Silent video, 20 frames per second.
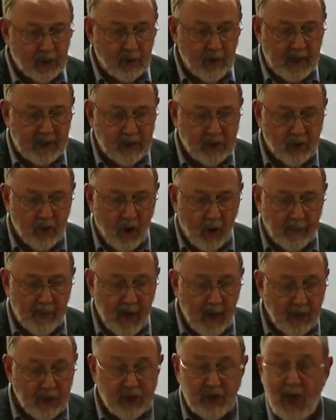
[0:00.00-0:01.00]
a great crop.
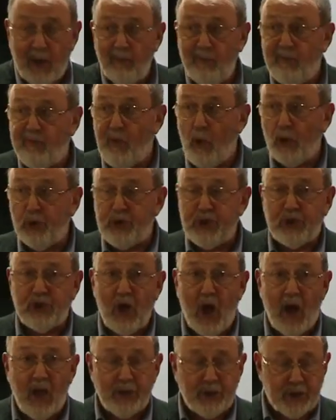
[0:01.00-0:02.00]
Some false
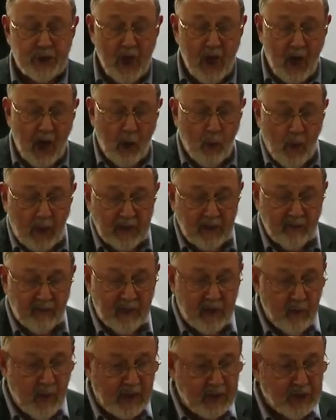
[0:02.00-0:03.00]
starts are
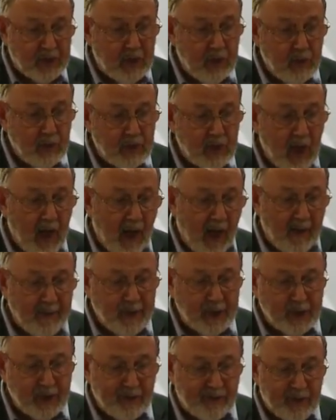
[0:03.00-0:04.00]
wonderfully rescued,
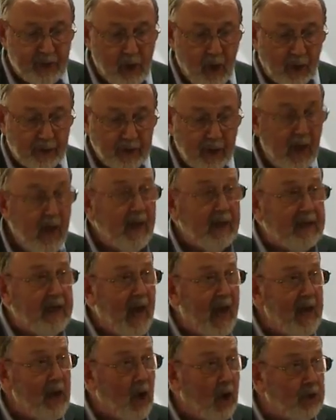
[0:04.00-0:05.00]
others are forgotten.
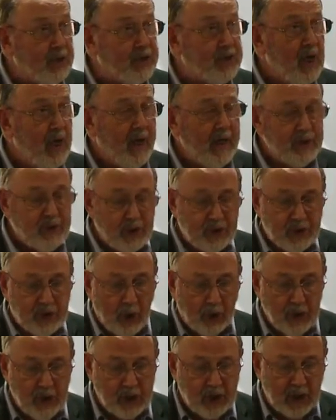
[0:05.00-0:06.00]
Chaos is
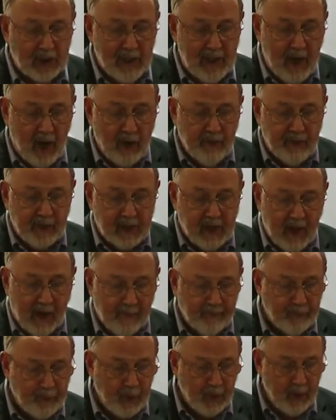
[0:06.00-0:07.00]
astonishingly
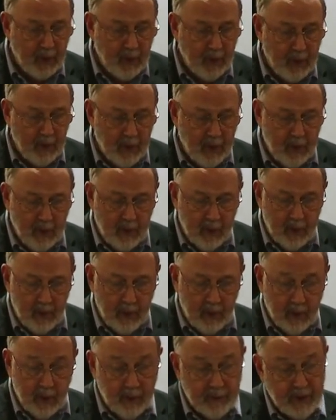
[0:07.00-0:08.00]
overcome.
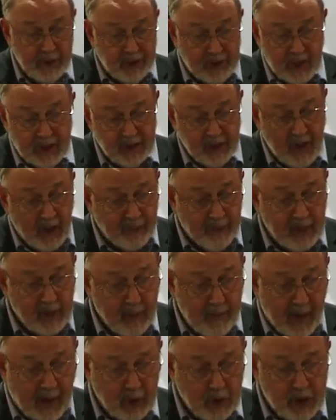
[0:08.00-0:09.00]
This says
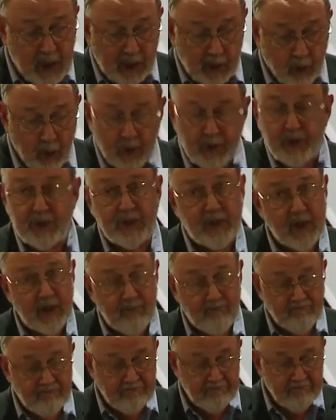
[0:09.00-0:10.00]
nothing about generosity,